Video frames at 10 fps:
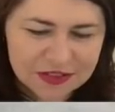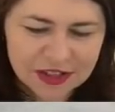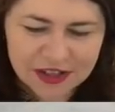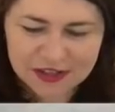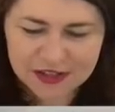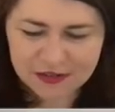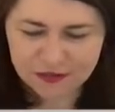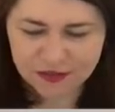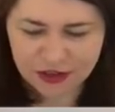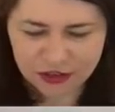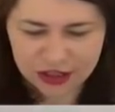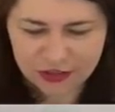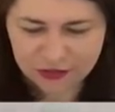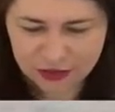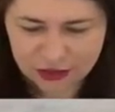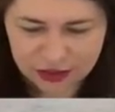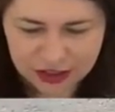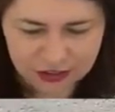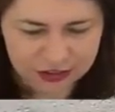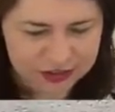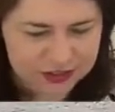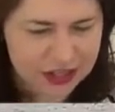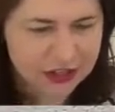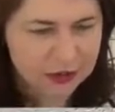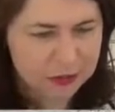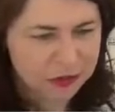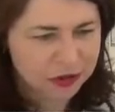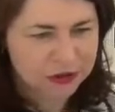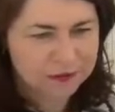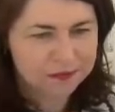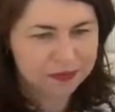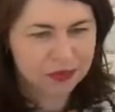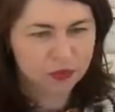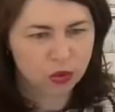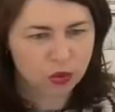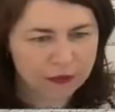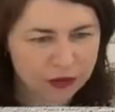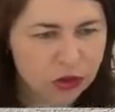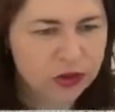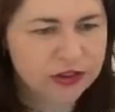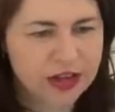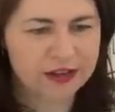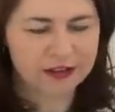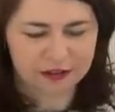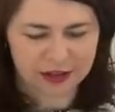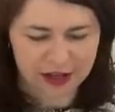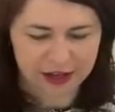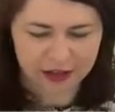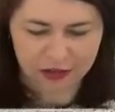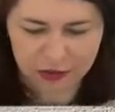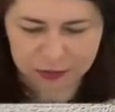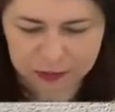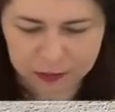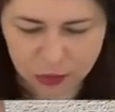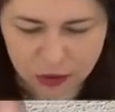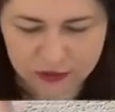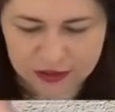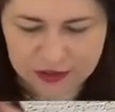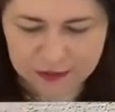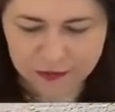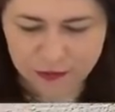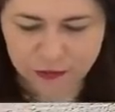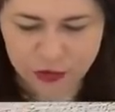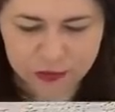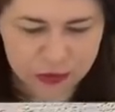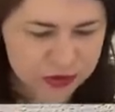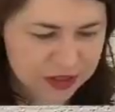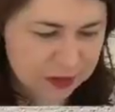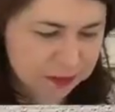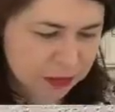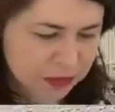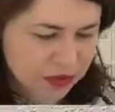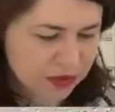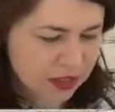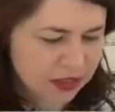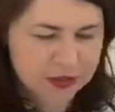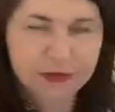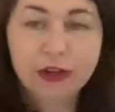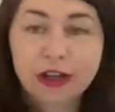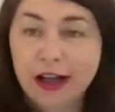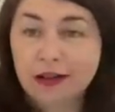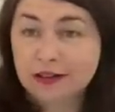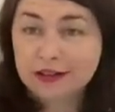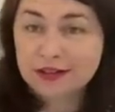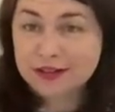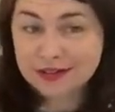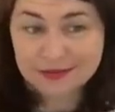So yes, very, very nice. Thank you, Bruno. Please. We'll have a look at that card a little bit more, and there's a few more samples in different colours.